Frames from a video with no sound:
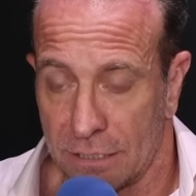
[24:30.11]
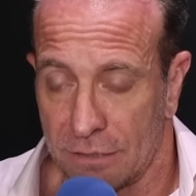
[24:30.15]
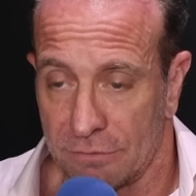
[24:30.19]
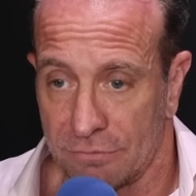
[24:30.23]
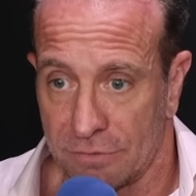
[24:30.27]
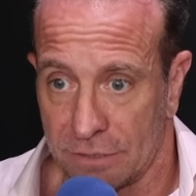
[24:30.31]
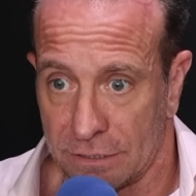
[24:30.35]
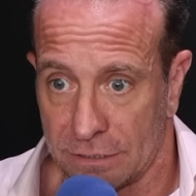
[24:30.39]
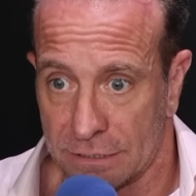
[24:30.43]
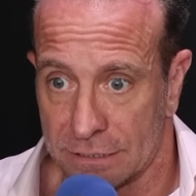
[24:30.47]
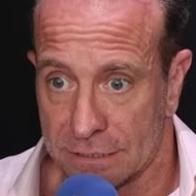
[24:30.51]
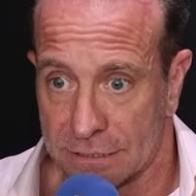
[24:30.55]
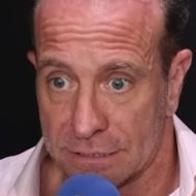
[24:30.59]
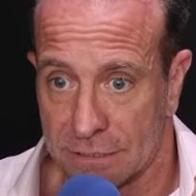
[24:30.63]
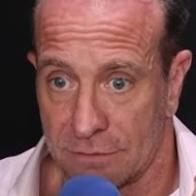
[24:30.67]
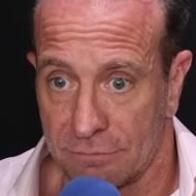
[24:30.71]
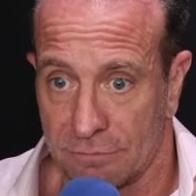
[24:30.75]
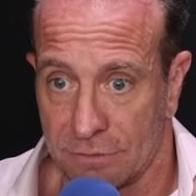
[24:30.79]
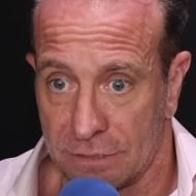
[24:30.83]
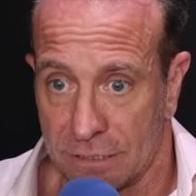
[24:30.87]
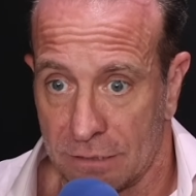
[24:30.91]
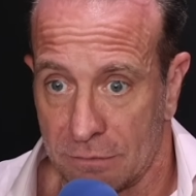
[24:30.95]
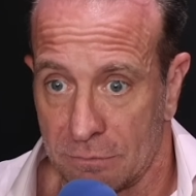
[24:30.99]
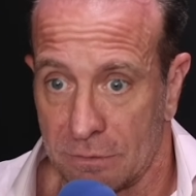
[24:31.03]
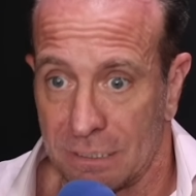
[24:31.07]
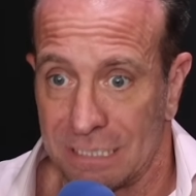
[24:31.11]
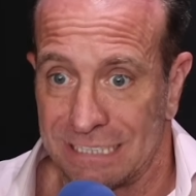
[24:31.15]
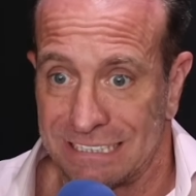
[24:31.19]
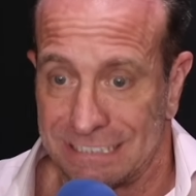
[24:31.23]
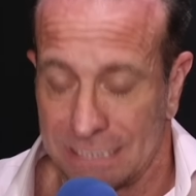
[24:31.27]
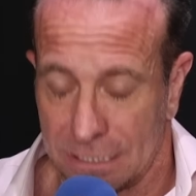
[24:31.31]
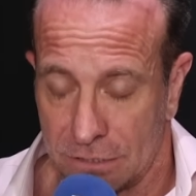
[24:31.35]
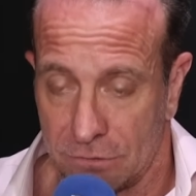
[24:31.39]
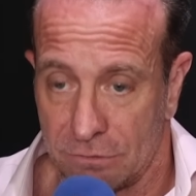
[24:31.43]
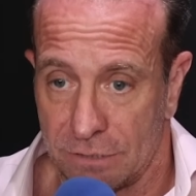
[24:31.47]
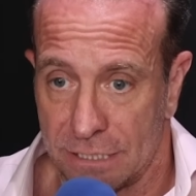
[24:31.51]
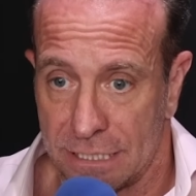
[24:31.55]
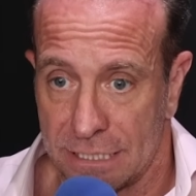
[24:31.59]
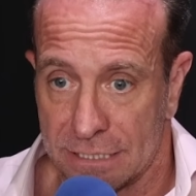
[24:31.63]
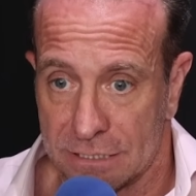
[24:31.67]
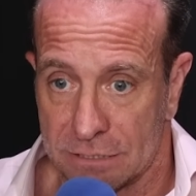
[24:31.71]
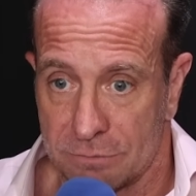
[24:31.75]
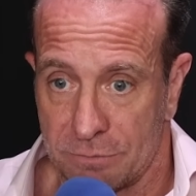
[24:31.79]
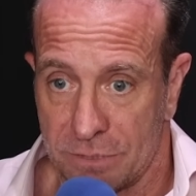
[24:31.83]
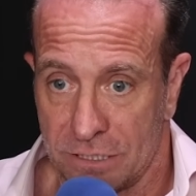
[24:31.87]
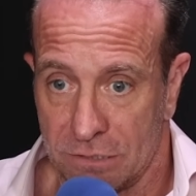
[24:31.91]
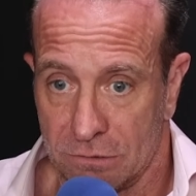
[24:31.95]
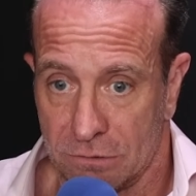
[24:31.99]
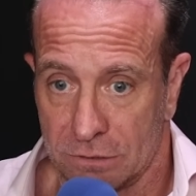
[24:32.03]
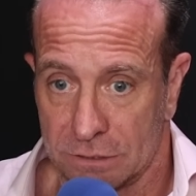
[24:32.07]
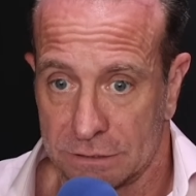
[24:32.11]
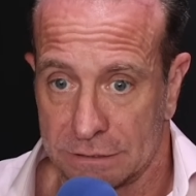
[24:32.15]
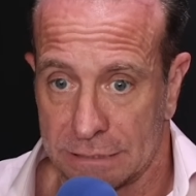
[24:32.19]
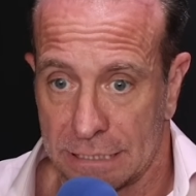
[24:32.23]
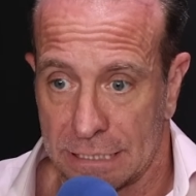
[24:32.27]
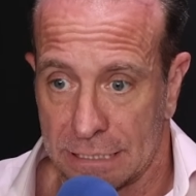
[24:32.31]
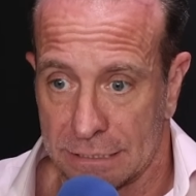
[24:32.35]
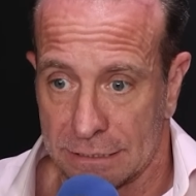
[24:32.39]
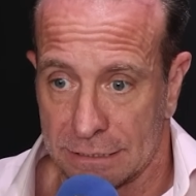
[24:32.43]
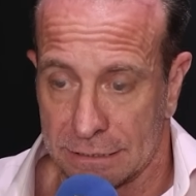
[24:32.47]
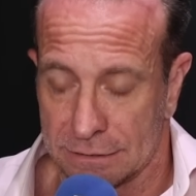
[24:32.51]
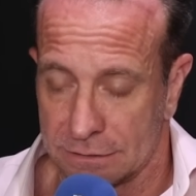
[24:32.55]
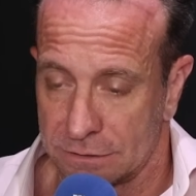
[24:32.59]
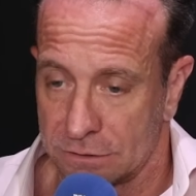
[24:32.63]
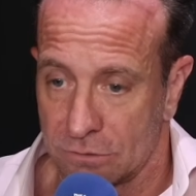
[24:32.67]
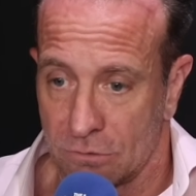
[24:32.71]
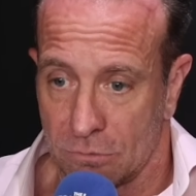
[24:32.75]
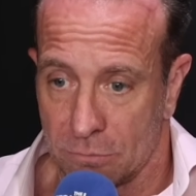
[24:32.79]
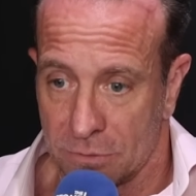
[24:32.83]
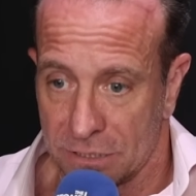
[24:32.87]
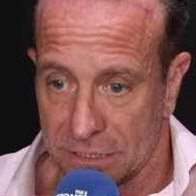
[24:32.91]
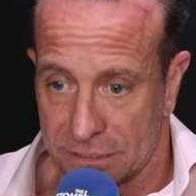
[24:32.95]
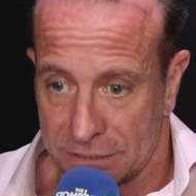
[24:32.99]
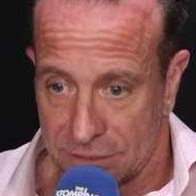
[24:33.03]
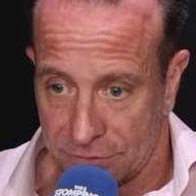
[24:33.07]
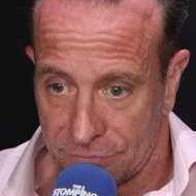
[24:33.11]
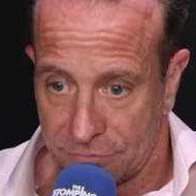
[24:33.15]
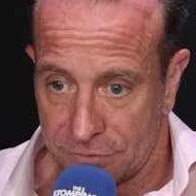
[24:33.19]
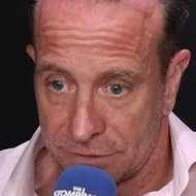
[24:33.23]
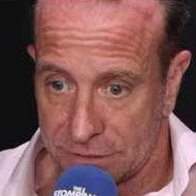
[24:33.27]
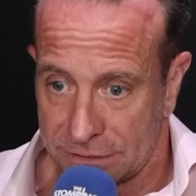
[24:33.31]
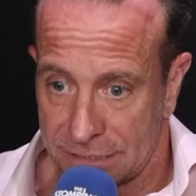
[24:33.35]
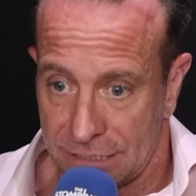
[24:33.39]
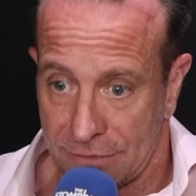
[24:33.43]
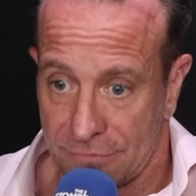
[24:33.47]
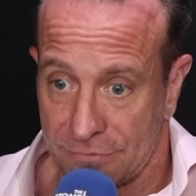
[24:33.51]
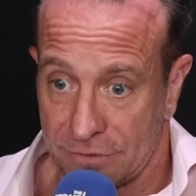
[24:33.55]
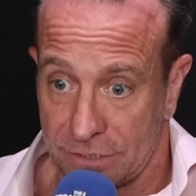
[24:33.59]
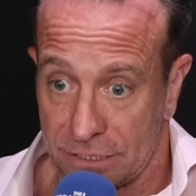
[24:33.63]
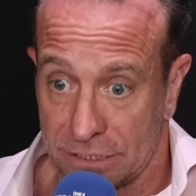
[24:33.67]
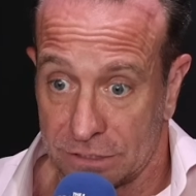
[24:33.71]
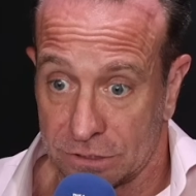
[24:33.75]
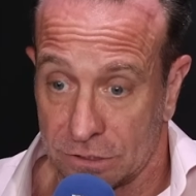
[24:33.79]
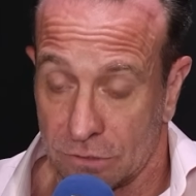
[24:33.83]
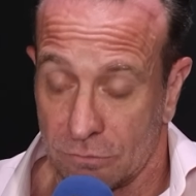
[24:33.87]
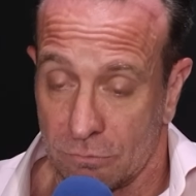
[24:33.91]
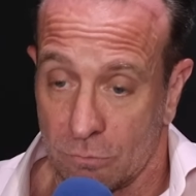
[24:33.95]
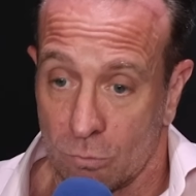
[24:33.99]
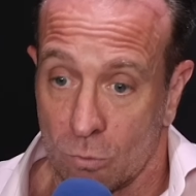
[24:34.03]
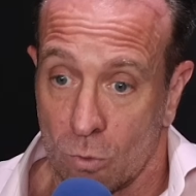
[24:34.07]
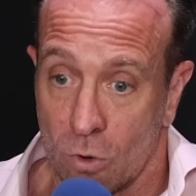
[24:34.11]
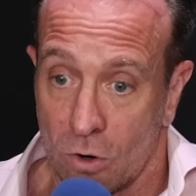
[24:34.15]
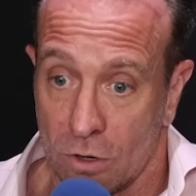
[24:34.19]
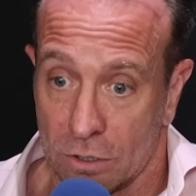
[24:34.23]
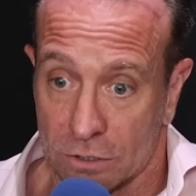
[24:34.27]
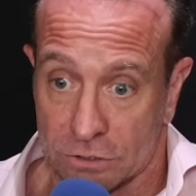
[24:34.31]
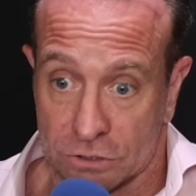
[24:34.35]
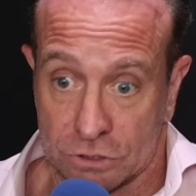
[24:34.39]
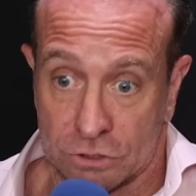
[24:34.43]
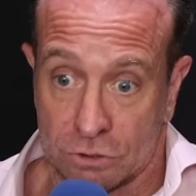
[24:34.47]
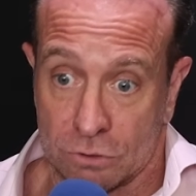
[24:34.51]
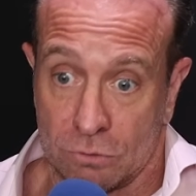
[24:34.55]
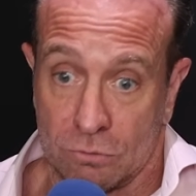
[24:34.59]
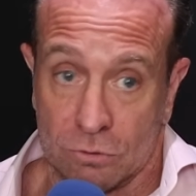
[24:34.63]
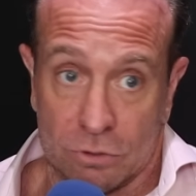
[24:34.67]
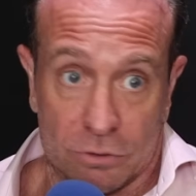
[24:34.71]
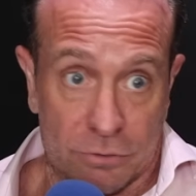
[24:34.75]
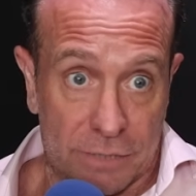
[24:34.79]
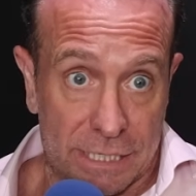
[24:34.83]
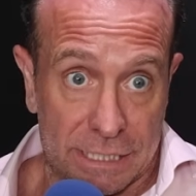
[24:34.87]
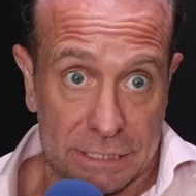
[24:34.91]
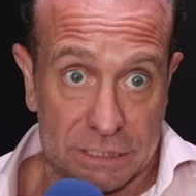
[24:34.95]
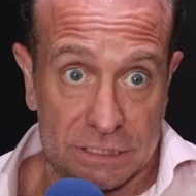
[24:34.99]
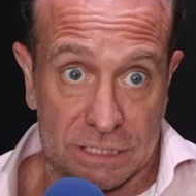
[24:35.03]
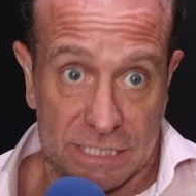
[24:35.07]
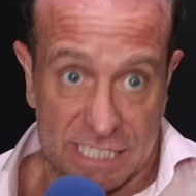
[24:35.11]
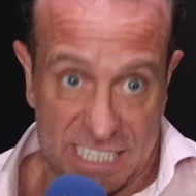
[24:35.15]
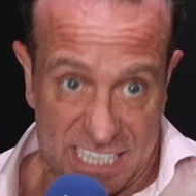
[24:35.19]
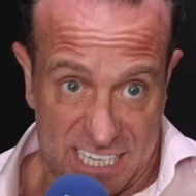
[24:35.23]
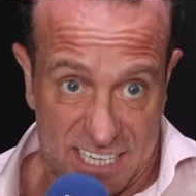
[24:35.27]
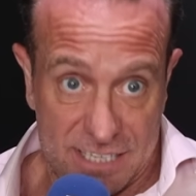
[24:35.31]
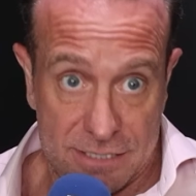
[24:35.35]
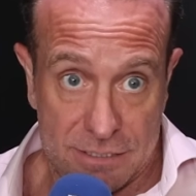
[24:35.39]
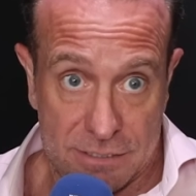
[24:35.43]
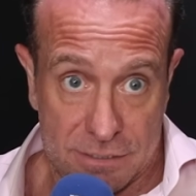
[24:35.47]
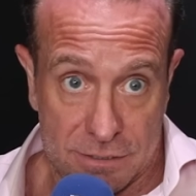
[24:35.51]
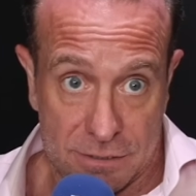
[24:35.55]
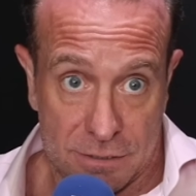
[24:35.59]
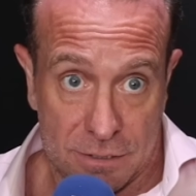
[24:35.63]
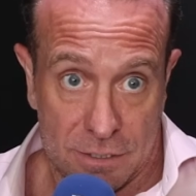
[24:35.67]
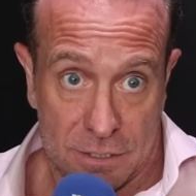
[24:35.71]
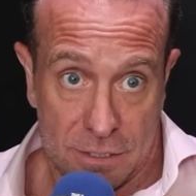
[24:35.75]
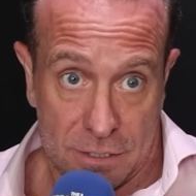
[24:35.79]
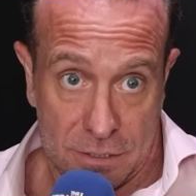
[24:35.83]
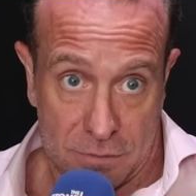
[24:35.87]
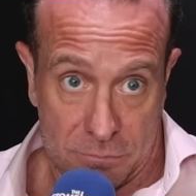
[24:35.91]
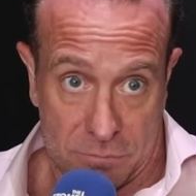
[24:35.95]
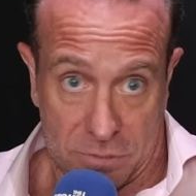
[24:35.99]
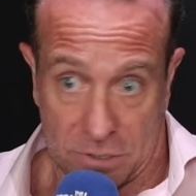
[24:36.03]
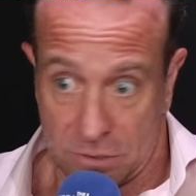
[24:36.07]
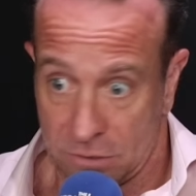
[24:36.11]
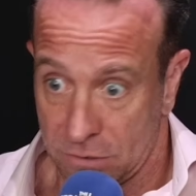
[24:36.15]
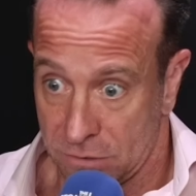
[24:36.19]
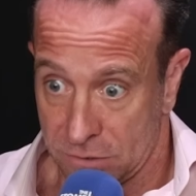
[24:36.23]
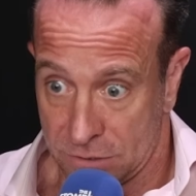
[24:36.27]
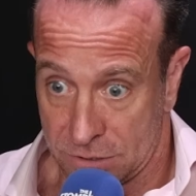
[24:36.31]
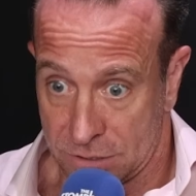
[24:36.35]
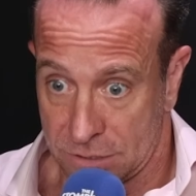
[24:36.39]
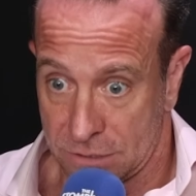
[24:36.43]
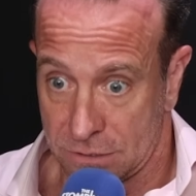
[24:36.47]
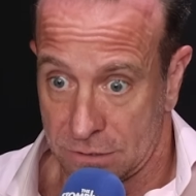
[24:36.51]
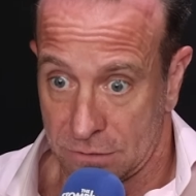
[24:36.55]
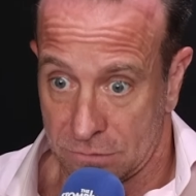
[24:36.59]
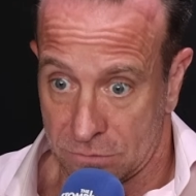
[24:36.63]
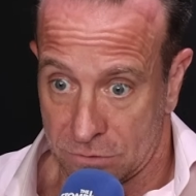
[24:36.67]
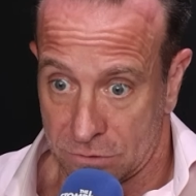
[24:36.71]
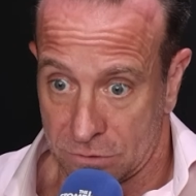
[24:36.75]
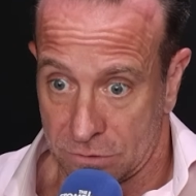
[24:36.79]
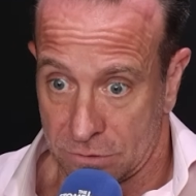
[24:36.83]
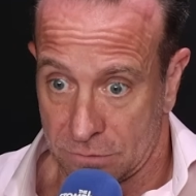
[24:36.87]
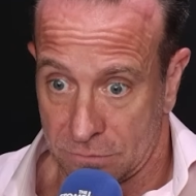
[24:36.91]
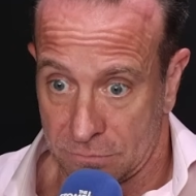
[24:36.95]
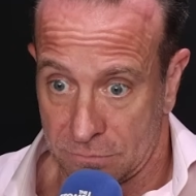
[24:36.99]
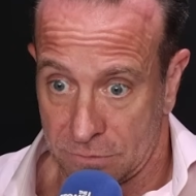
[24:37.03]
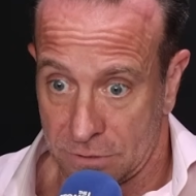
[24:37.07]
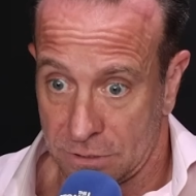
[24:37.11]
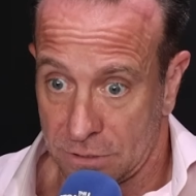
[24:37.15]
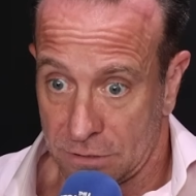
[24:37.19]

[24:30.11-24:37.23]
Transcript: I think that's something that generally has to be looked at. There's got to be a different definition of what a sauna actually is, because those are